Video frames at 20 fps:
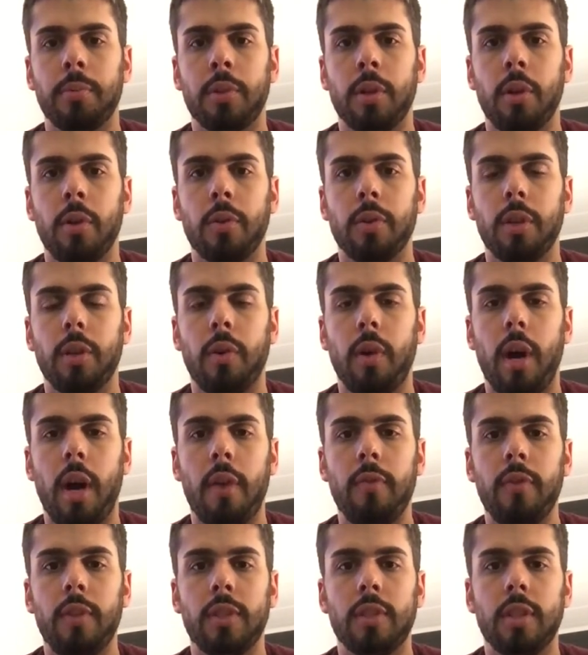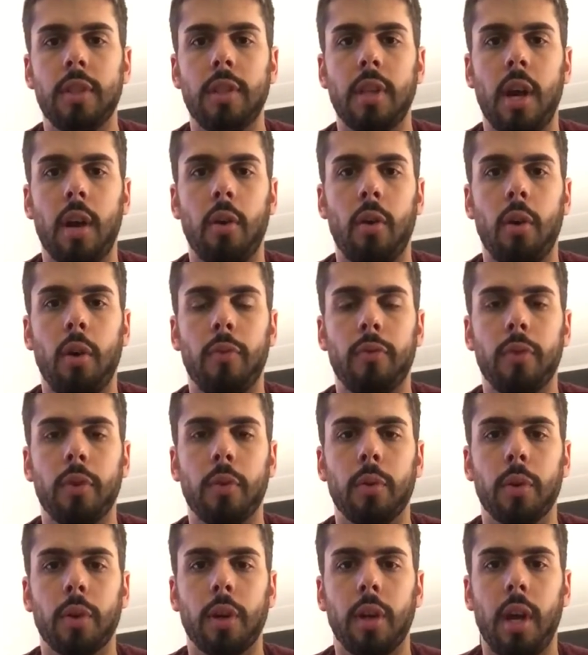So, obviously not all of
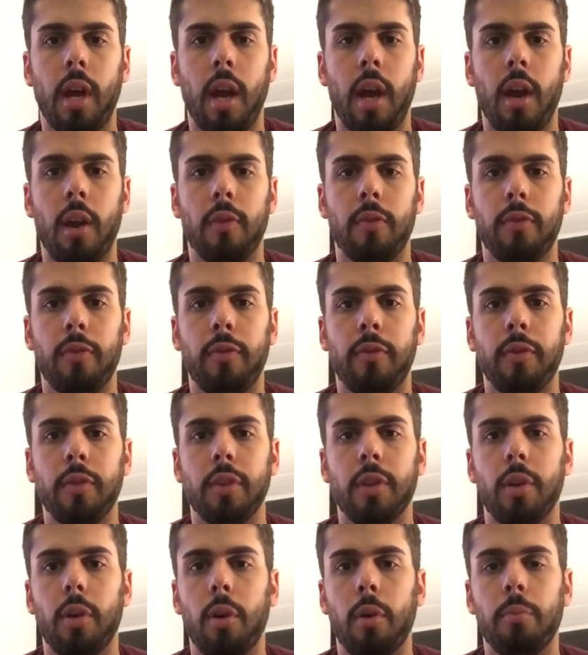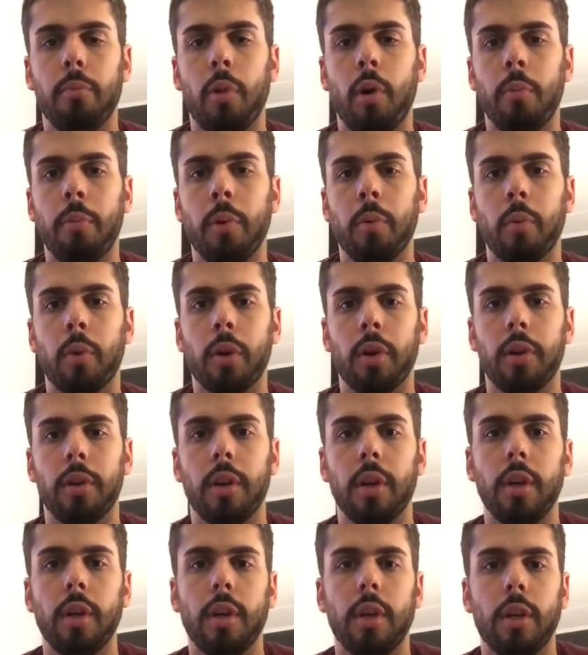you are going to have, a moment where,